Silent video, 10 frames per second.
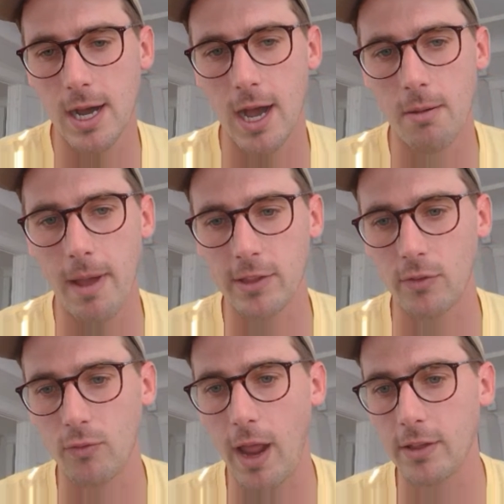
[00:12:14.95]

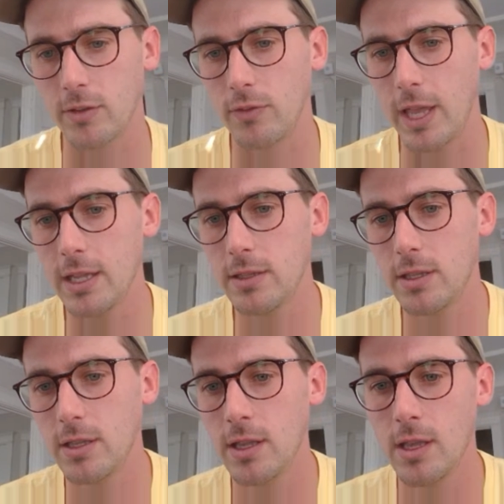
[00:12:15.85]
as of
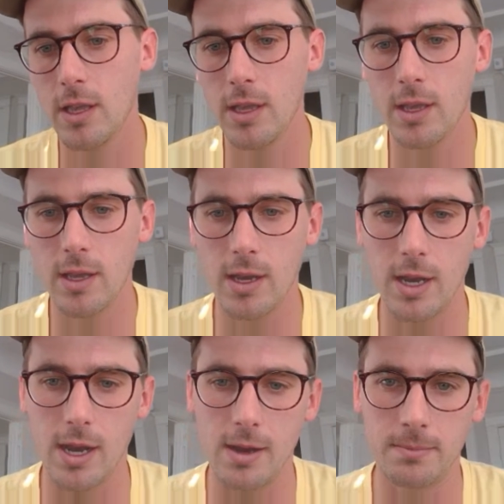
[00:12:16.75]
late.
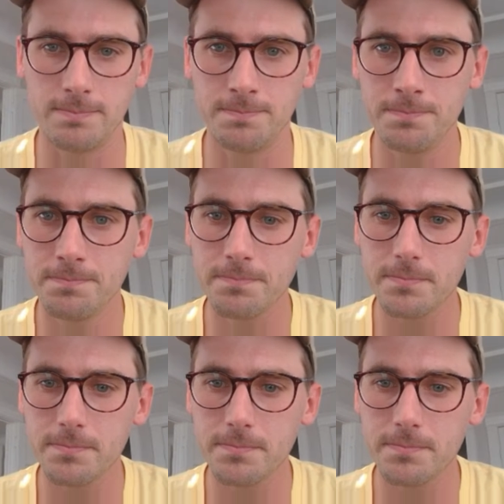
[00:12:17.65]
And